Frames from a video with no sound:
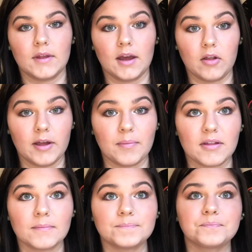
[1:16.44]

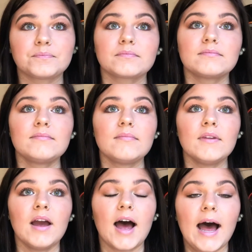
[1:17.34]
eclipse,
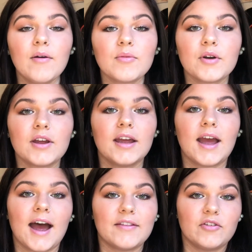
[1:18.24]
I was working
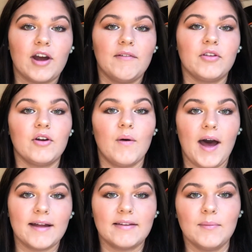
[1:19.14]
at the drive-thru
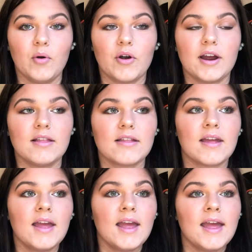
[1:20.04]
at Tim Hortons,
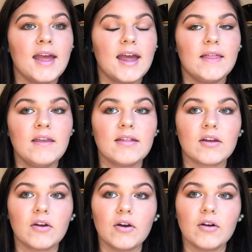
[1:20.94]
and this
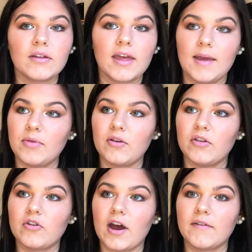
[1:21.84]
girl came through
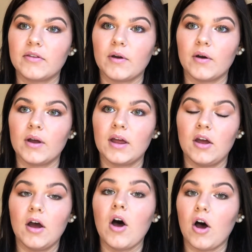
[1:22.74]
the drive-thru
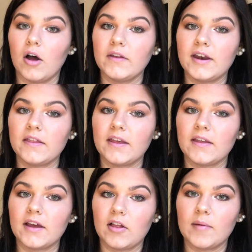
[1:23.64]
on the day the
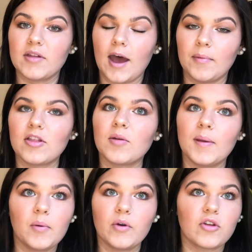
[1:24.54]
eclipse happened, so
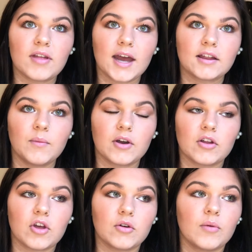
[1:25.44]
people were just acting weird in
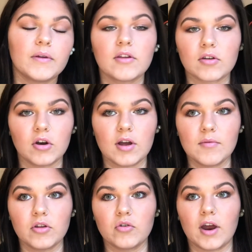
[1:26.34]
general, but this girl comes
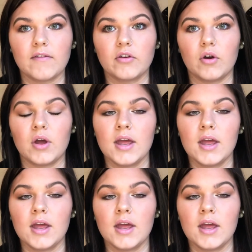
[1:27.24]
through the drive-thru